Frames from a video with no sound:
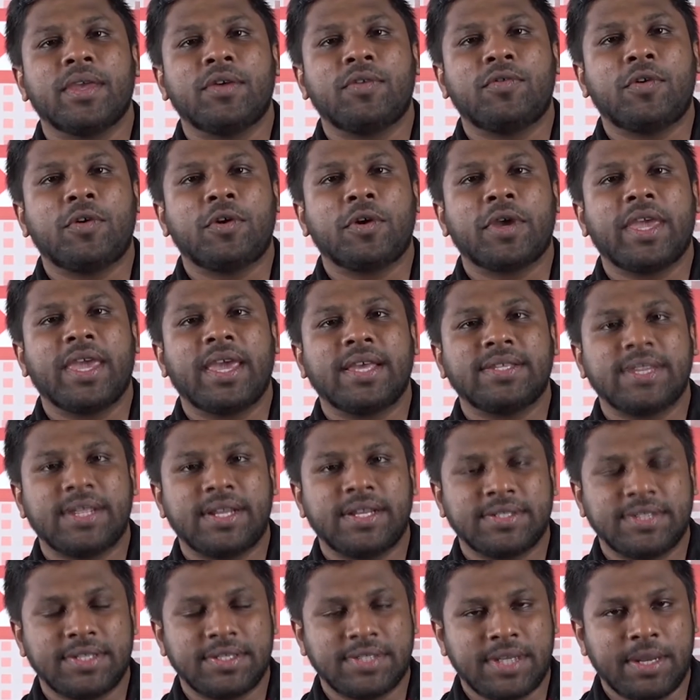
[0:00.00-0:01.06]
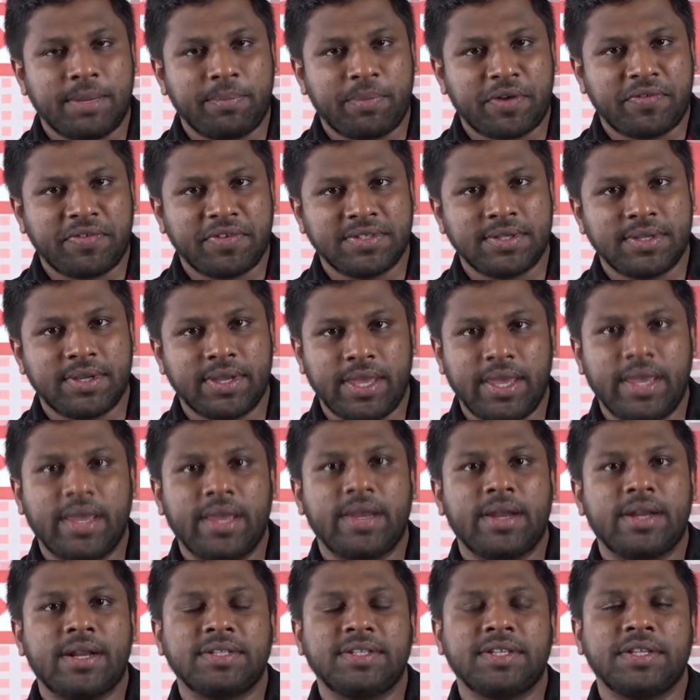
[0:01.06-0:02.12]
working as an assistant professor
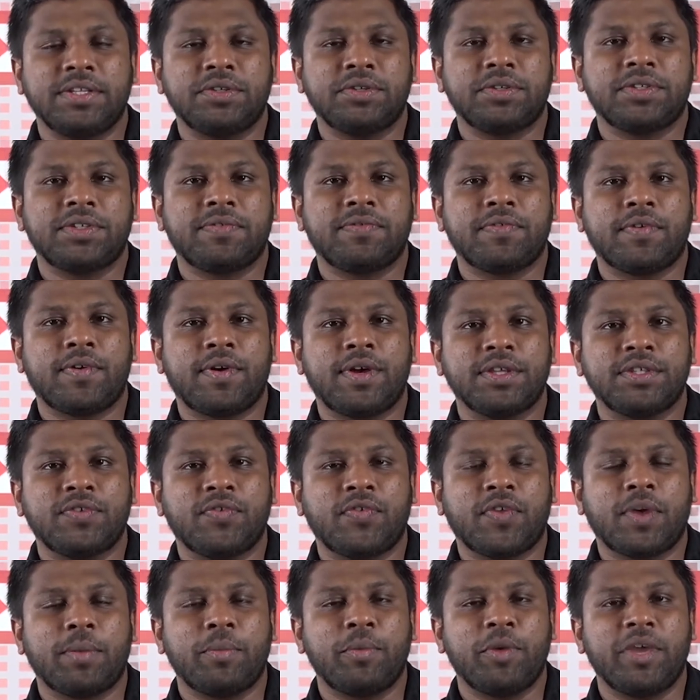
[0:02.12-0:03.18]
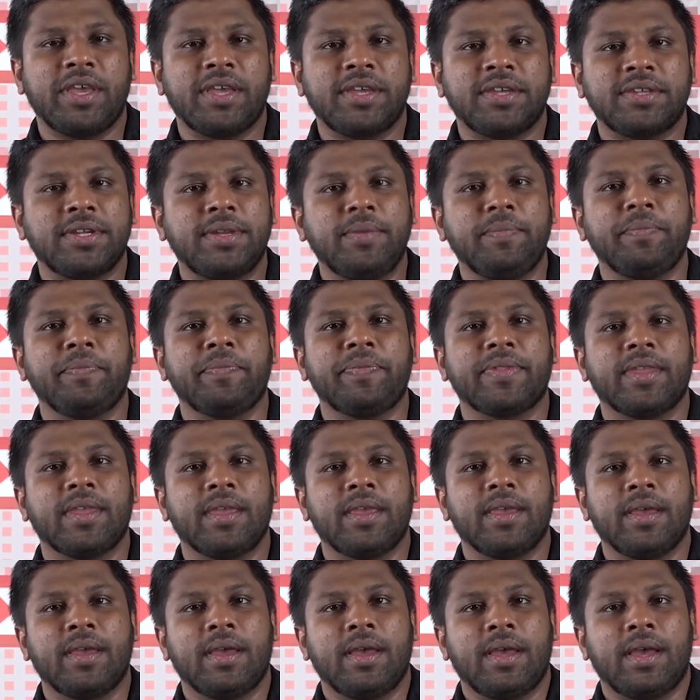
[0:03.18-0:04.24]
here at St. Joseph College of Communication.
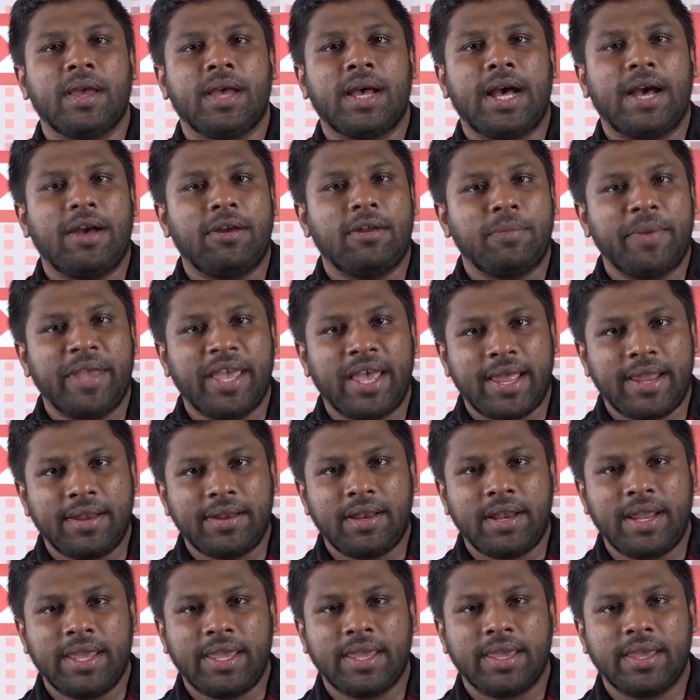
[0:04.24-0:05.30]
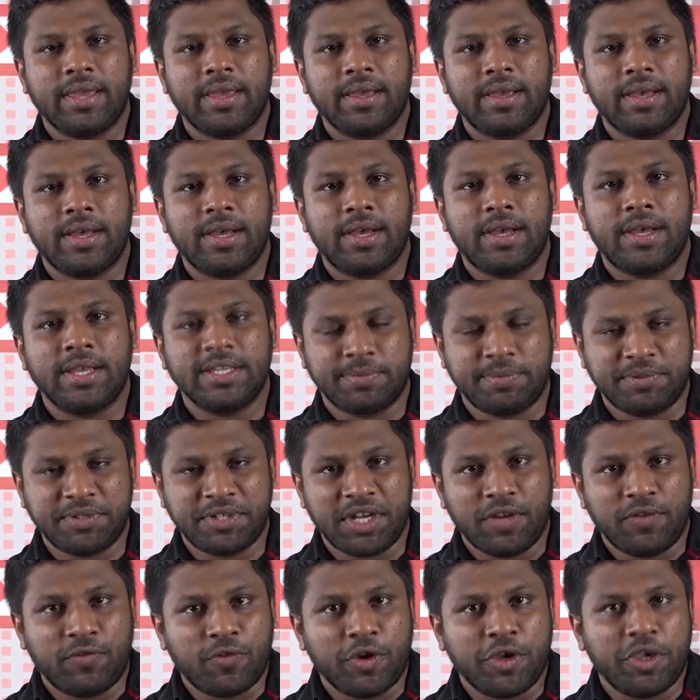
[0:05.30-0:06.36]
I will be handling,
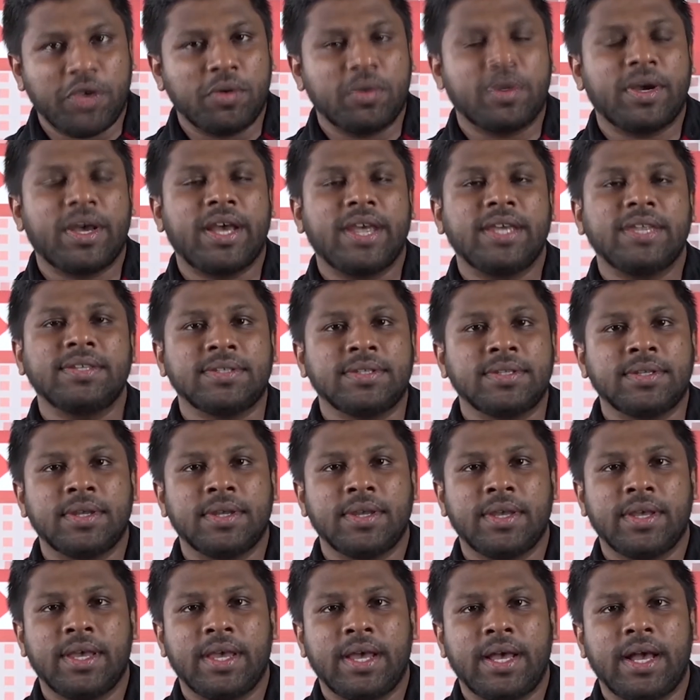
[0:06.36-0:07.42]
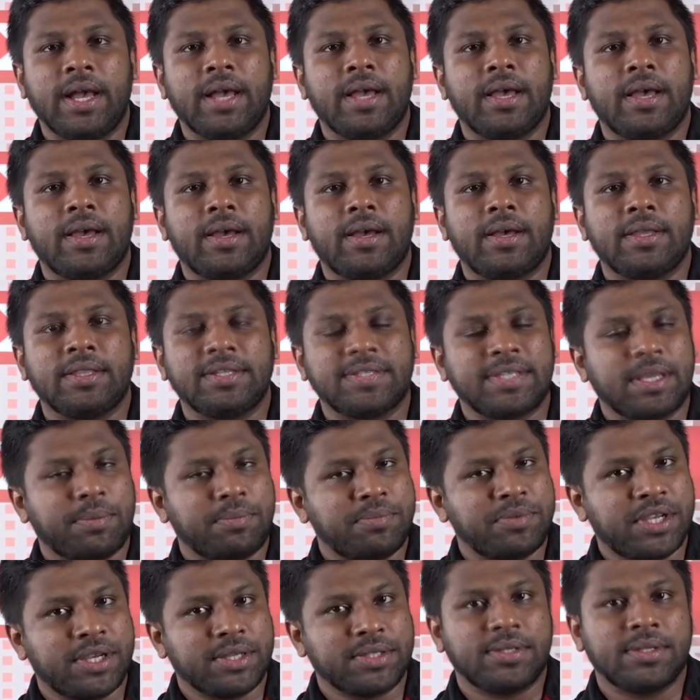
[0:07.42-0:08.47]
especially for you guys, the
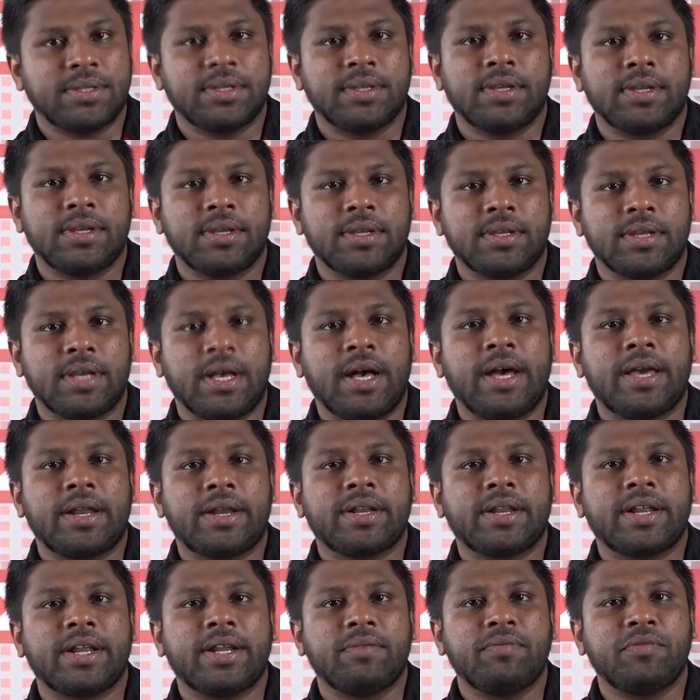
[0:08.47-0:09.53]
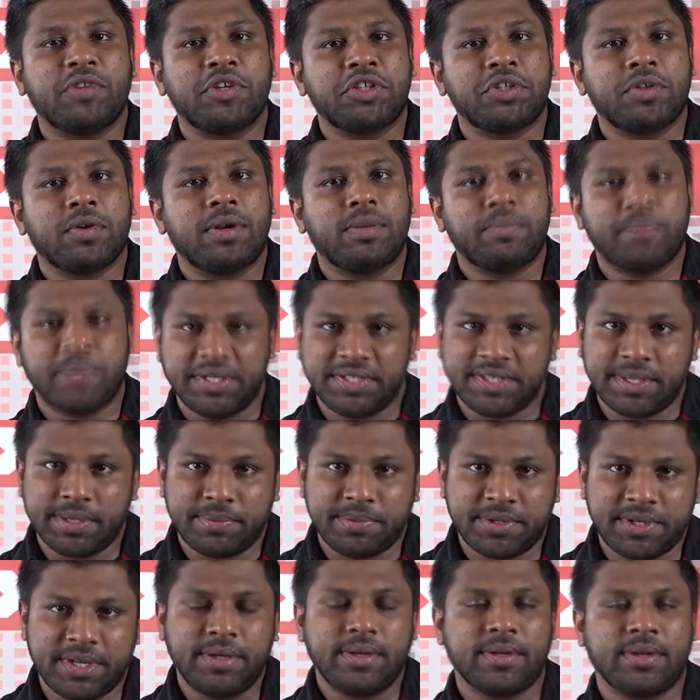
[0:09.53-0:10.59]
subject Art and Visual
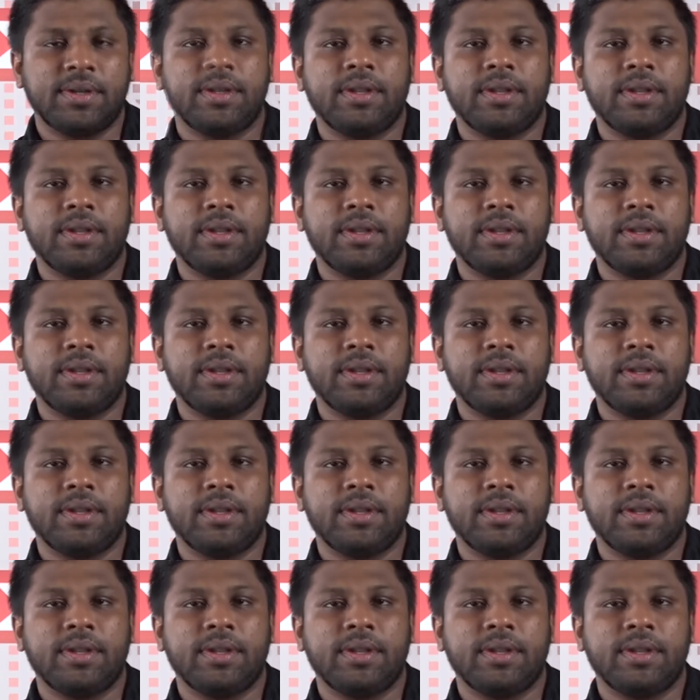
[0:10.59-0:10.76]
Perception,